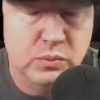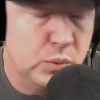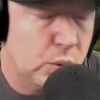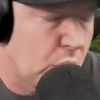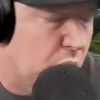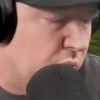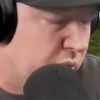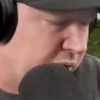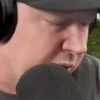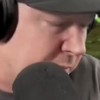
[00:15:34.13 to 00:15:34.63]

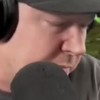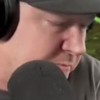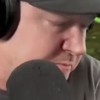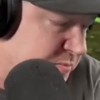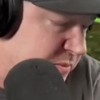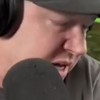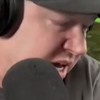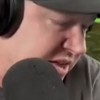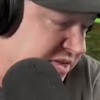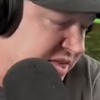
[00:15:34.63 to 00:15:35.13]
Okay.
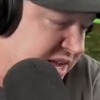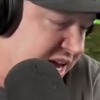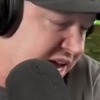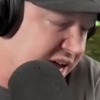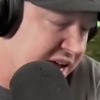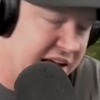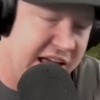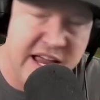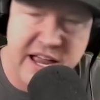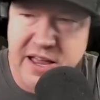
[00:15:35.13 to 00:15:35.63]
And
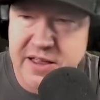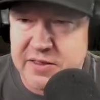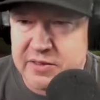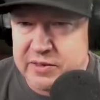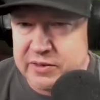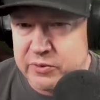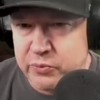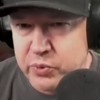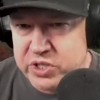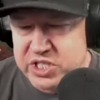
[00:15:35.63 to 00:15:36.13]

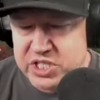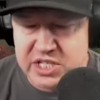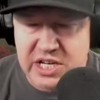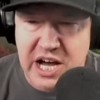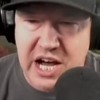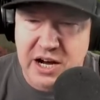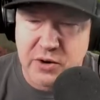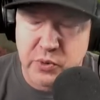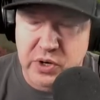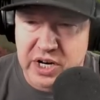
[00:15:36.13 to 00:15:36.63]
then let's
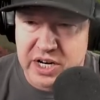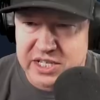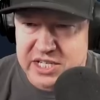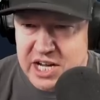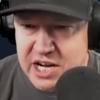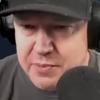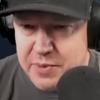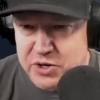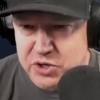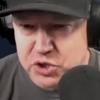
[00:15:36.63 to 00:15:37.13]
talk. We're going to
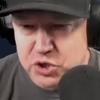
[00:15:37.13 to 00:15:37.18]
talk about